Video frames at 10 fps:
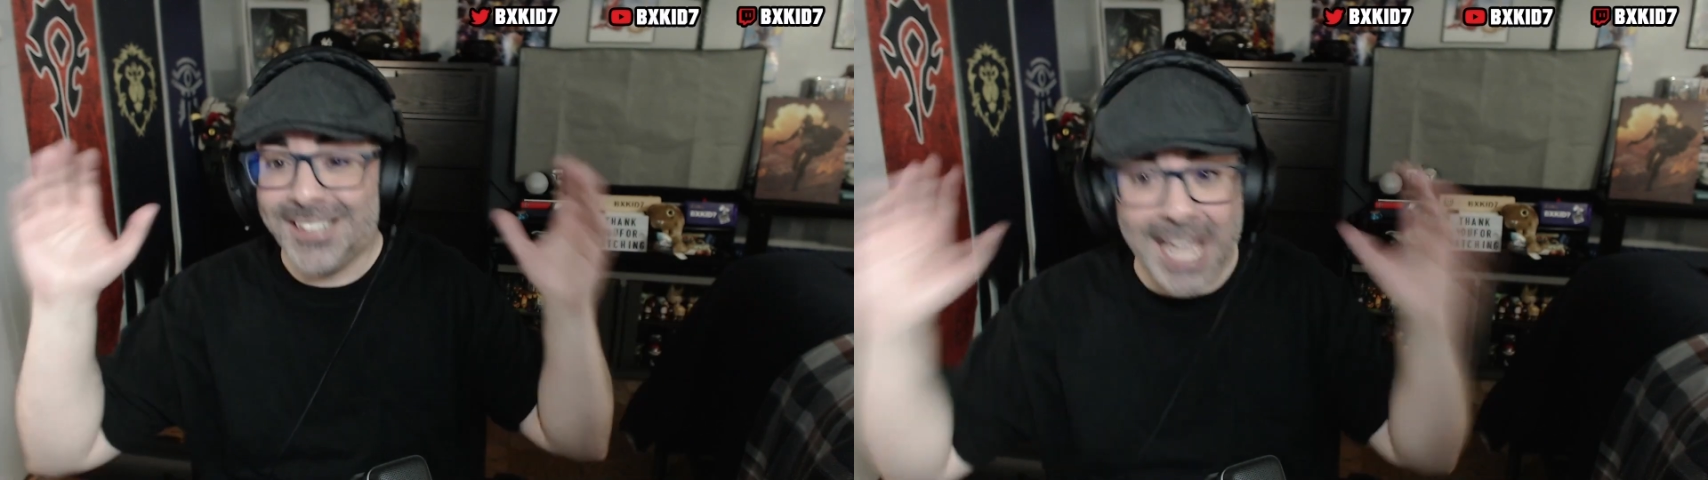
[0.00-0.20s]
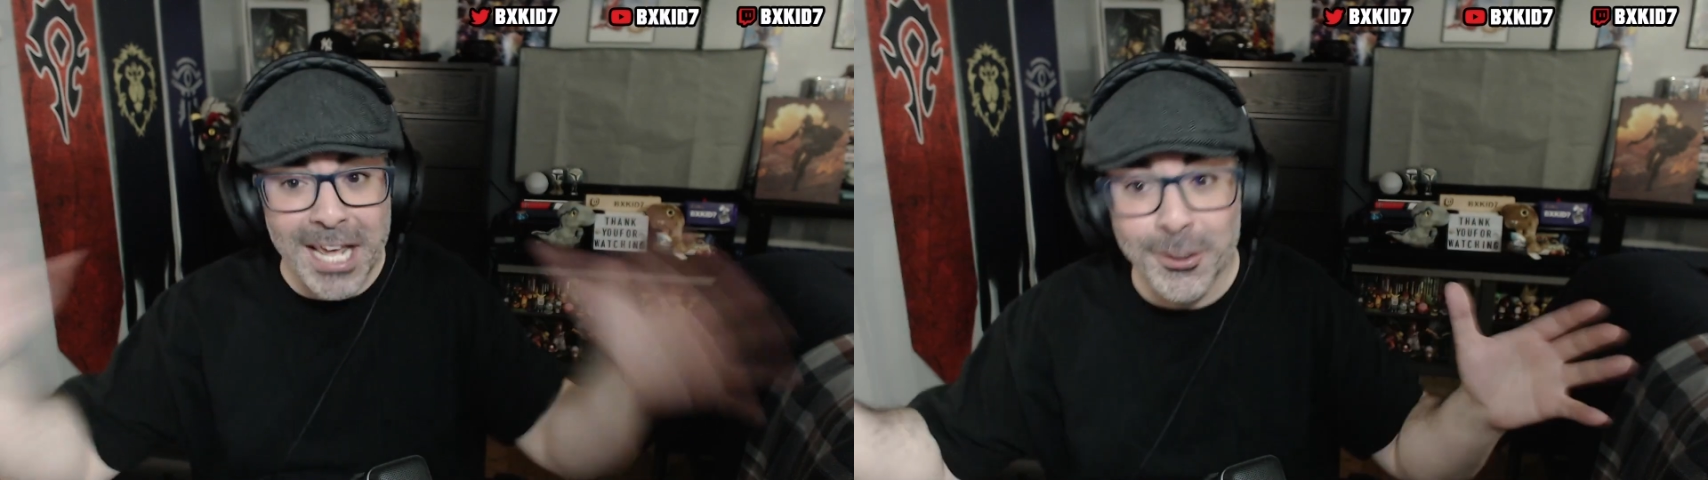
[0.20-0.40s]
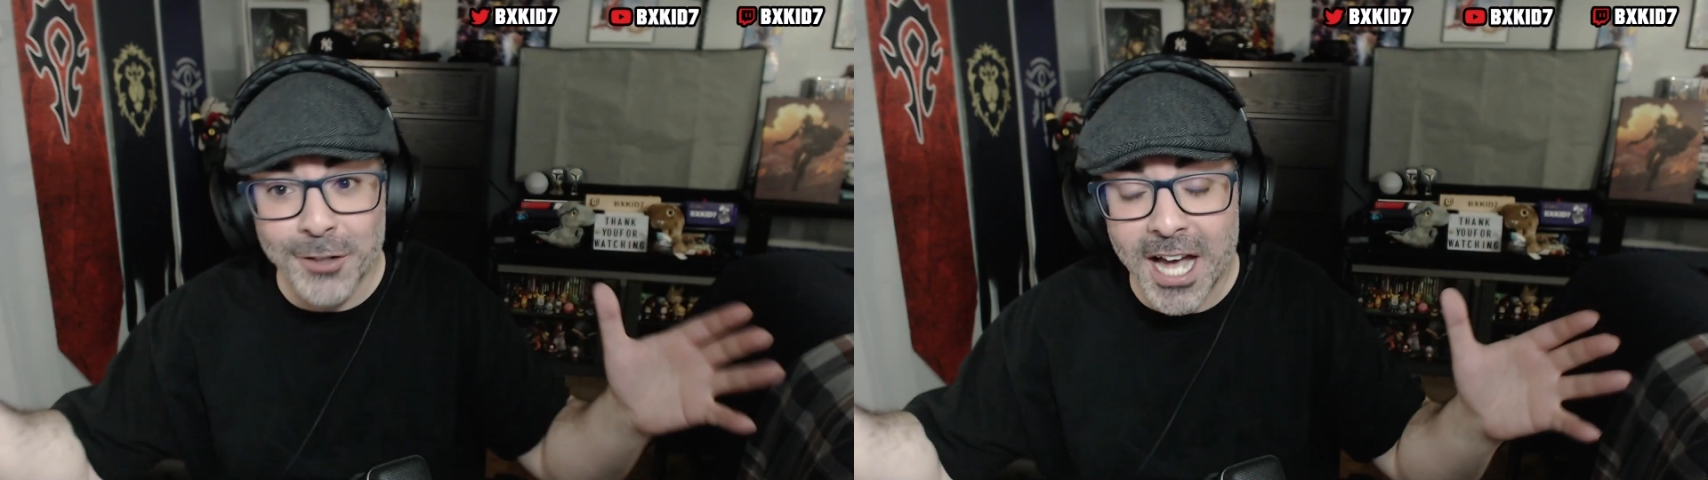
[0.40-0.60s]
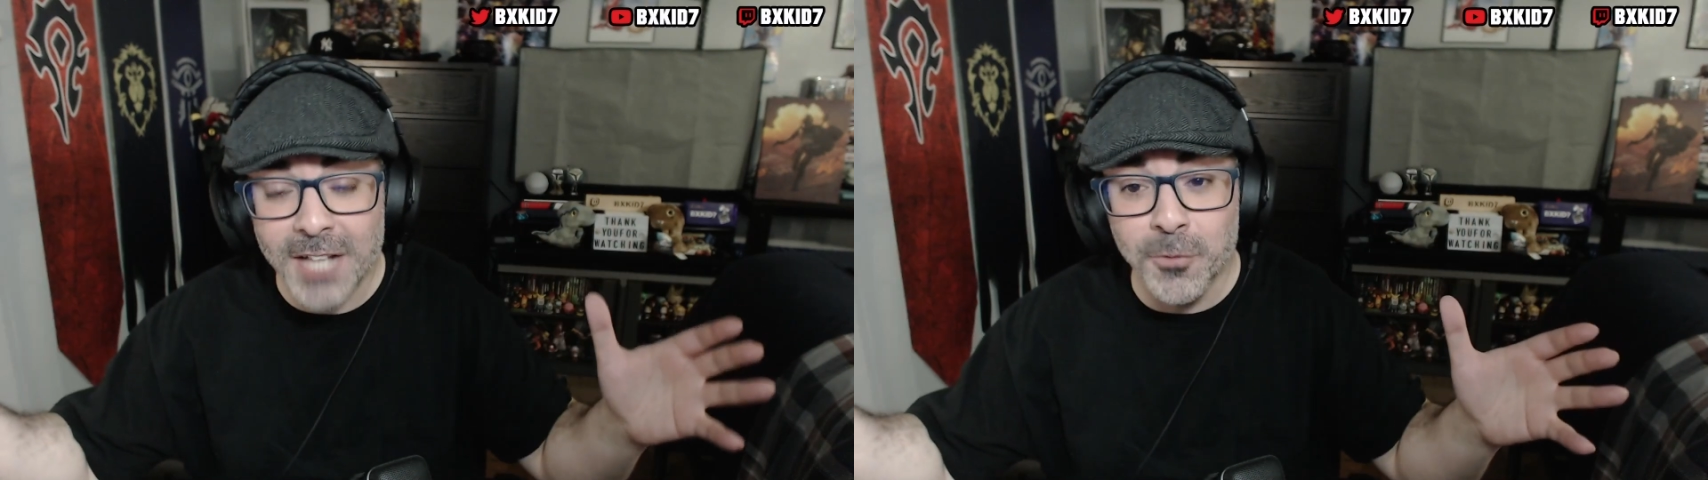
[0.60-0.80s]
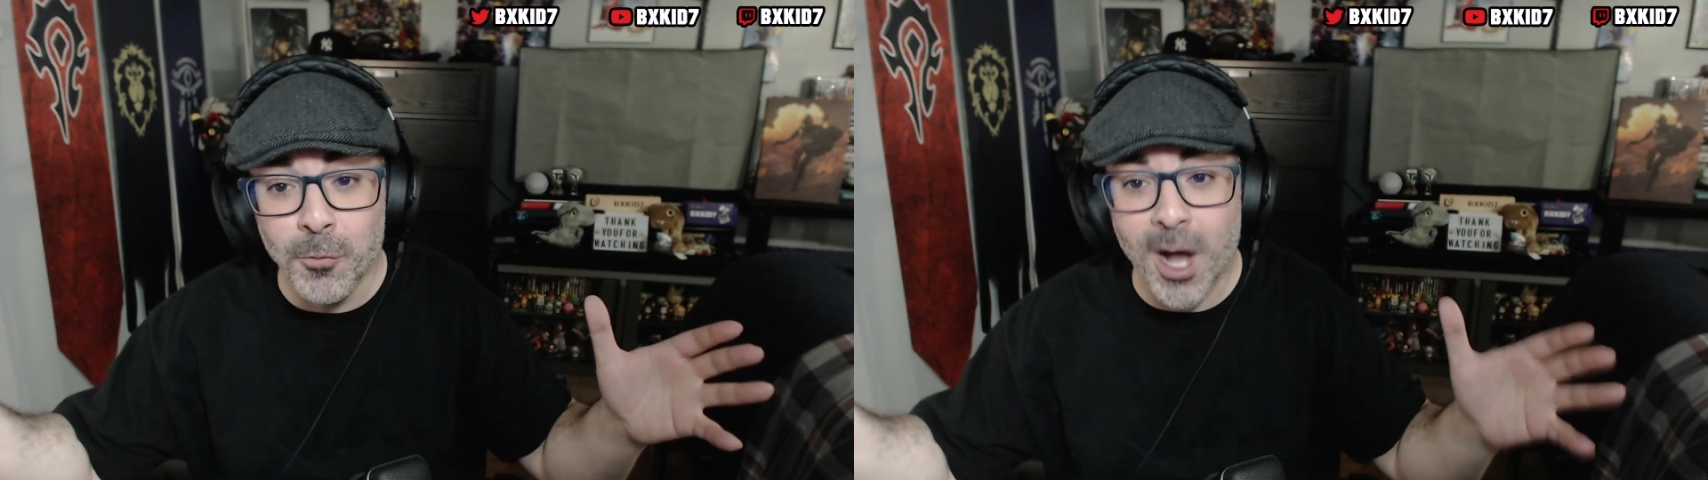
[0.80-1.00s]
Thank you guys
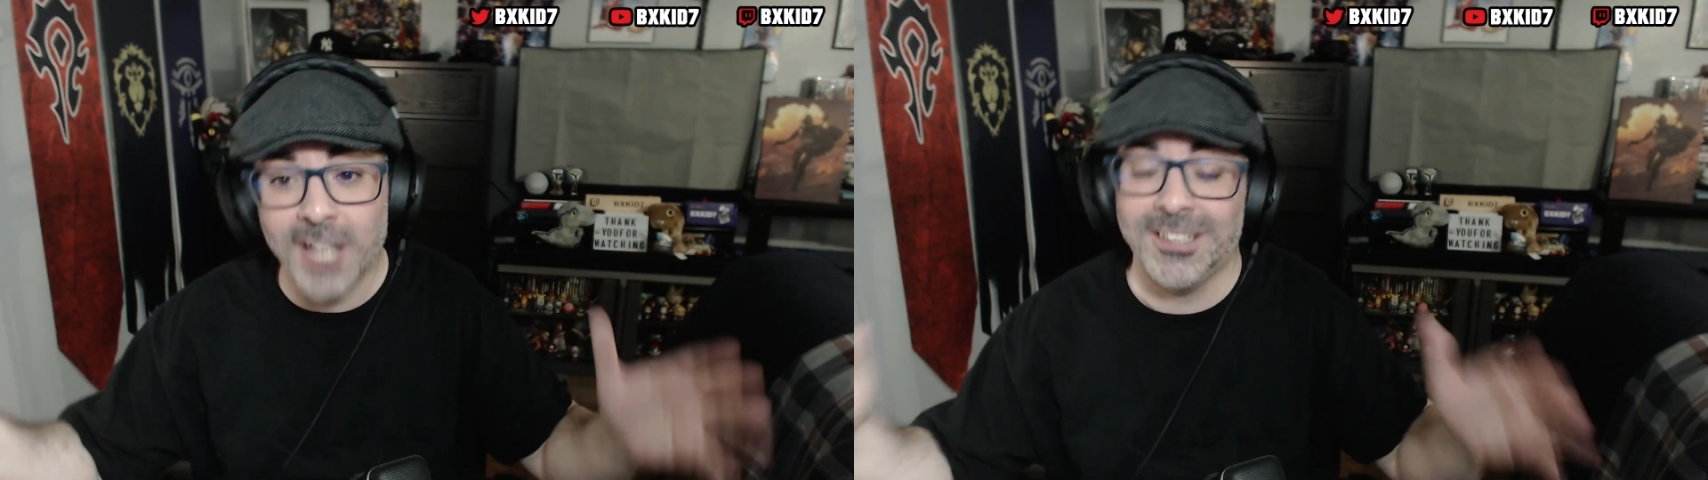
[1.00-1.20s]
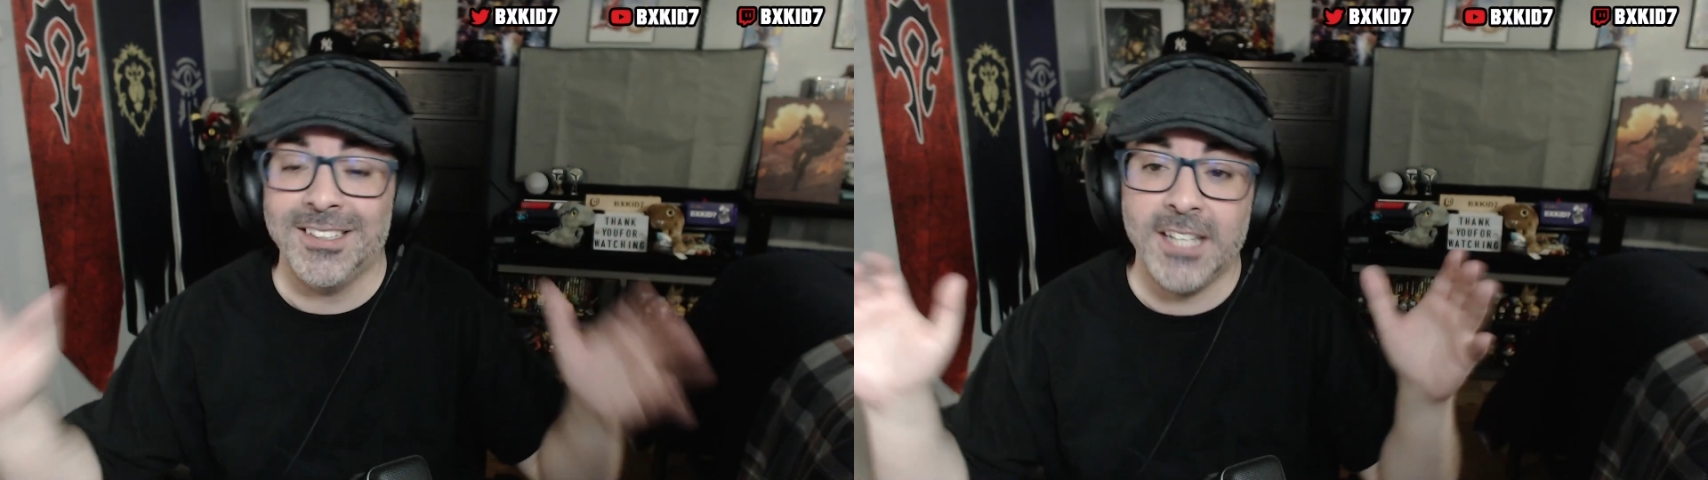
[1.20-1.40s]
for watching.